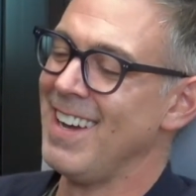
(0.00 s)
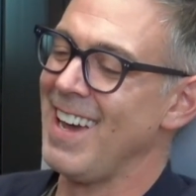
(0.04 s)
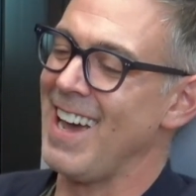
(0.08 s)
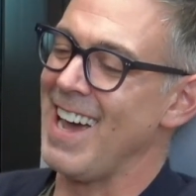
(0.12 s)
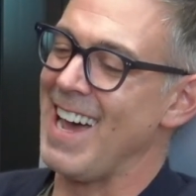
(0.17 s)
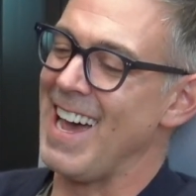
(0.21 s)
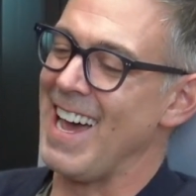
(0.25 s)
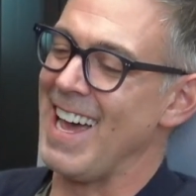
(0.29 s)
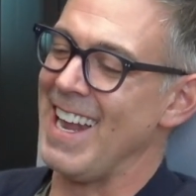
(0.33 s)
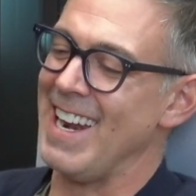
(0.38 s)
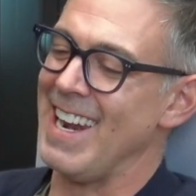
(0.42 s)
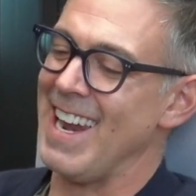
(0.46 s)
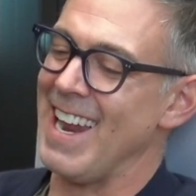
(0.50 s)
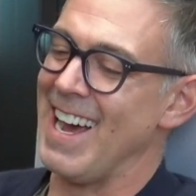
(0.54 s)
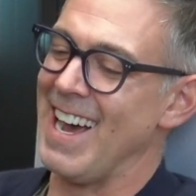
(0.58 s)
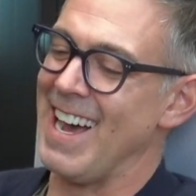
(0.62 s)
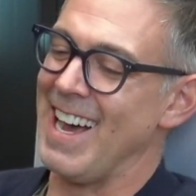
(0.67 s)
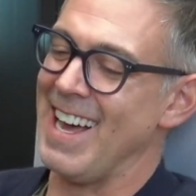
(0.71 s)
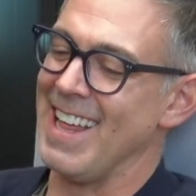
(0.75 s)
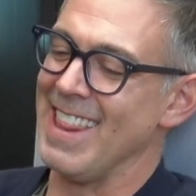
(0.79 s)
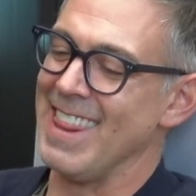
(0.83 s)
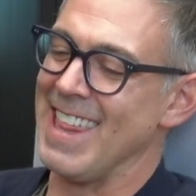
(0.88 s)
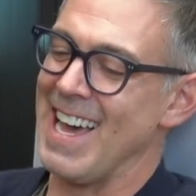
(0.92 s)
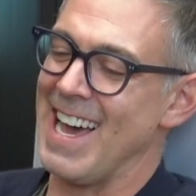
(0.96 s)
And
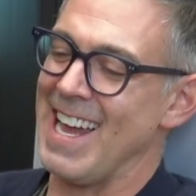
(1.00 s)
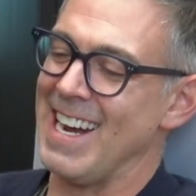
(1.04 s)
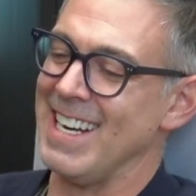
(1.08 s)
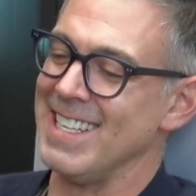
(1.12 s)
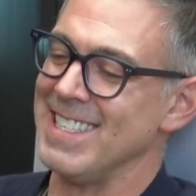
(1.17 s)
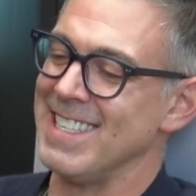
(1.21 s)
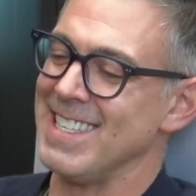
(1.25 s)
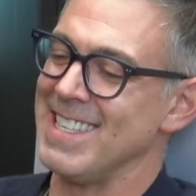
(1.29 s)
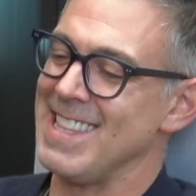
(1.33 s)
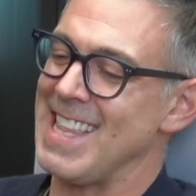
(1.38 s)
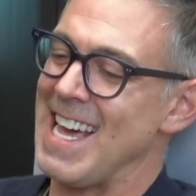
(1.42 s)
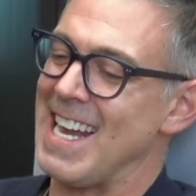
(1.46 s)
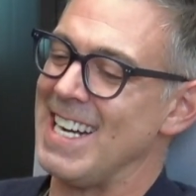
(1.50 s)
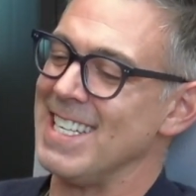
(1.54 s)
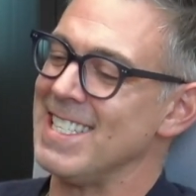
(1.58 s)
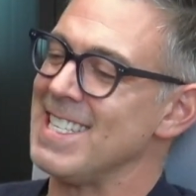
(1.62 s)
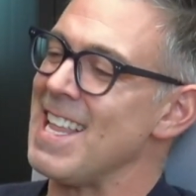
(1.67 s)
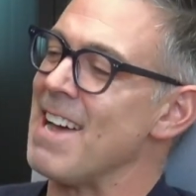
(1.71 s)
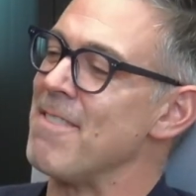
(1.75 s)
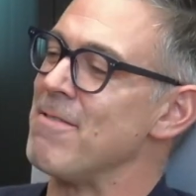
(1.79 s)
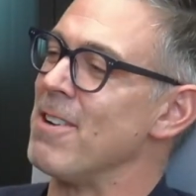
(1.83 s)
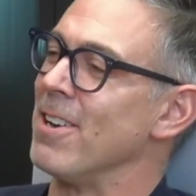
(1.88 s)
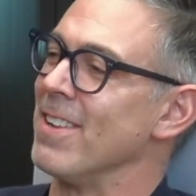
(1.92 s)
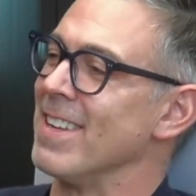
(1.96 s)
that has
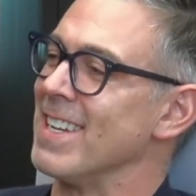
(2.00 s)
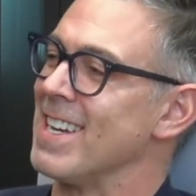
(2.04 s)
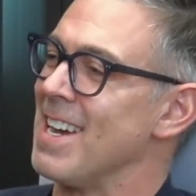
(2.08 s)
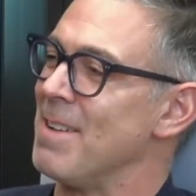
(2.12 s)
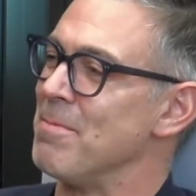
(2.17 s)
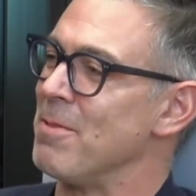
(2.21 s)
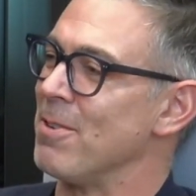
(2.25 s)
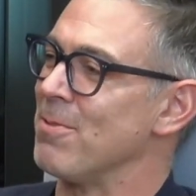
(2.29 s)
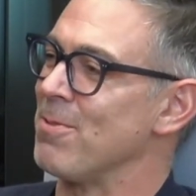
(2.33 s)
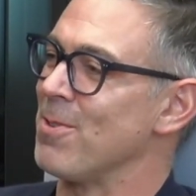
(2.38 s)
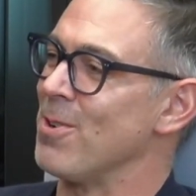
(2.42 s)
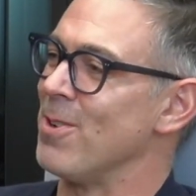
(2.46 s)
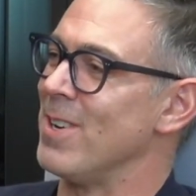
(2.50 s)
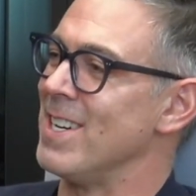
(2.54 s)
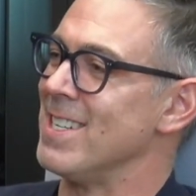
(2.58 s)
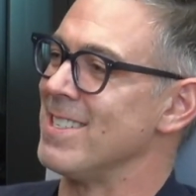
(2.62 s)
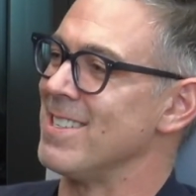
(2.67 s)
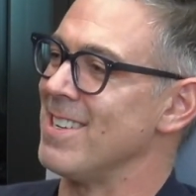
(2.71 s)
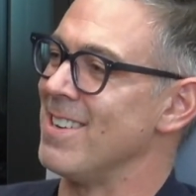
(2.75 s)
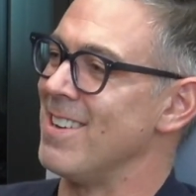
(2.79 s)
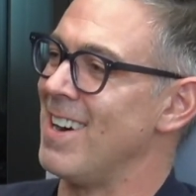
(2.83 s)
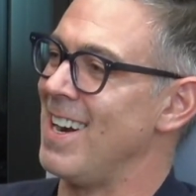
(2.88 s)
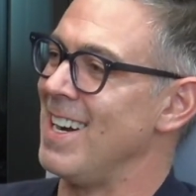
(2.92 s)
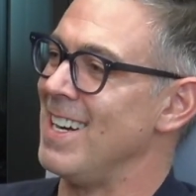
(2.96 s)
definitely come to
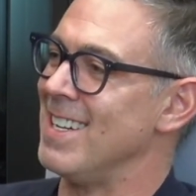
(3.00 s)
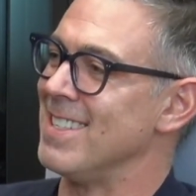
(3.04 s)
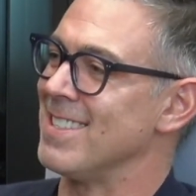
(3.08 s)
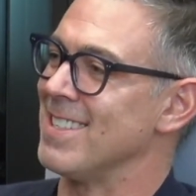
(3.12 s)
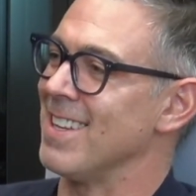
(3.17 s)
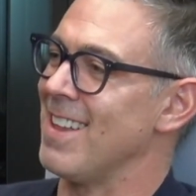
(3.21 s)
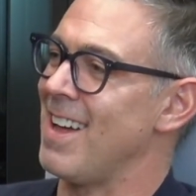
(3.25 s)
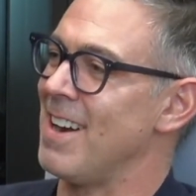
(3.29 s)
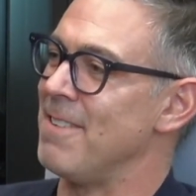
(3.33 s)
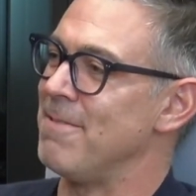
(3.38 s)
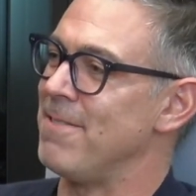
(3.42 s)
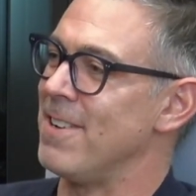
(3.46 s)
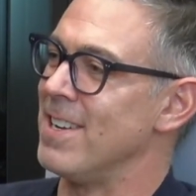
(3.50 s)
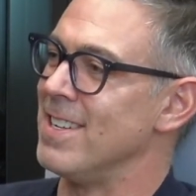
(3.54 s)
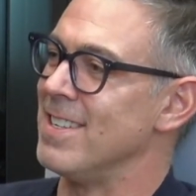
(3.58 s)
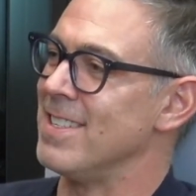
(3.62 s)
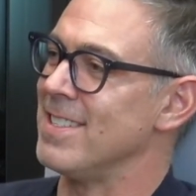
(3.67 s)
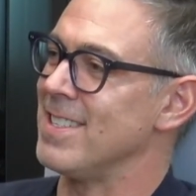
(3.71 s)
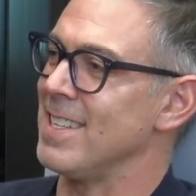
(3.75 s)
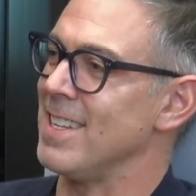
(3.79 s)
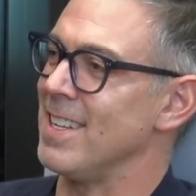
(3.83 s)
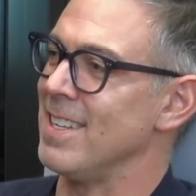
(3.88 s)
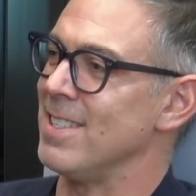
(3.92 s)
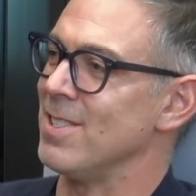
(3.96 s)
fruition, right? It's a lot of fun to
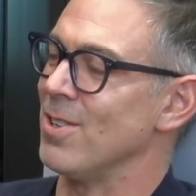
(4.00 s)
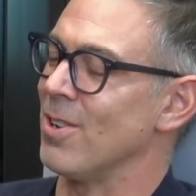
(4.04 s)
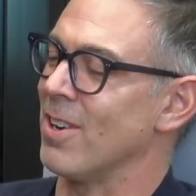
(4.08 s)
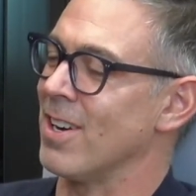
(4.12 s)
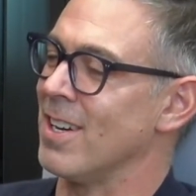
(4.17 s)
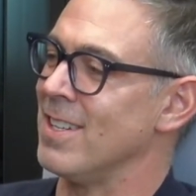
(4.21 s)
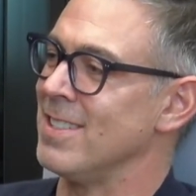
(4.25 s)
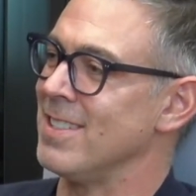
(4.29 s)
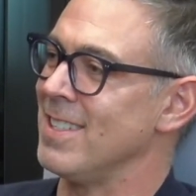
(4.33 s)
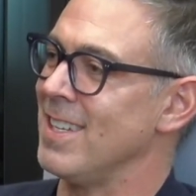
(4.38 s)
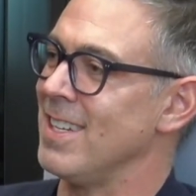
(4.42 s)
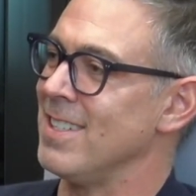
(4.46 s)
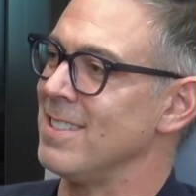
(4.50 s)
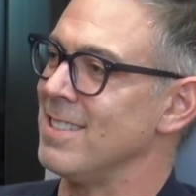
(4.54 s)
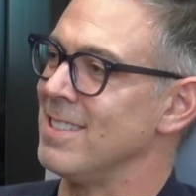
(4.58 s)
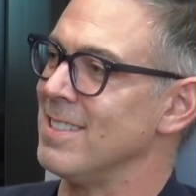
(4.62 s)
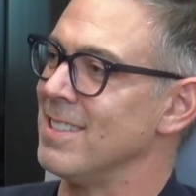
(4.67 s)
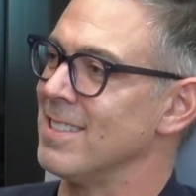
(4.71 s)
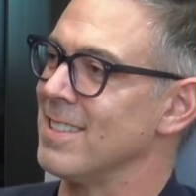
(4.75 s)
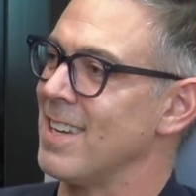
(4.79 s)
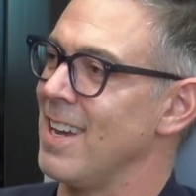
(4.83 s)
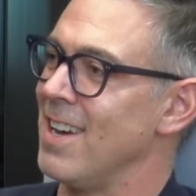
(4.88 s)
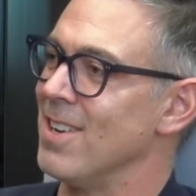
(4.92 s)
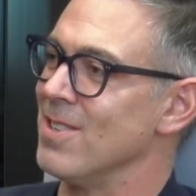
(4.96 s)
see these
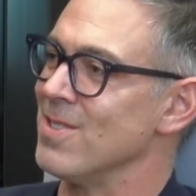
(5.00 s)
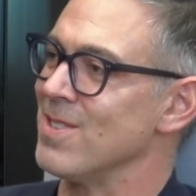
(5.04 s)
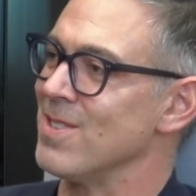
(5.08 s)
organizations scale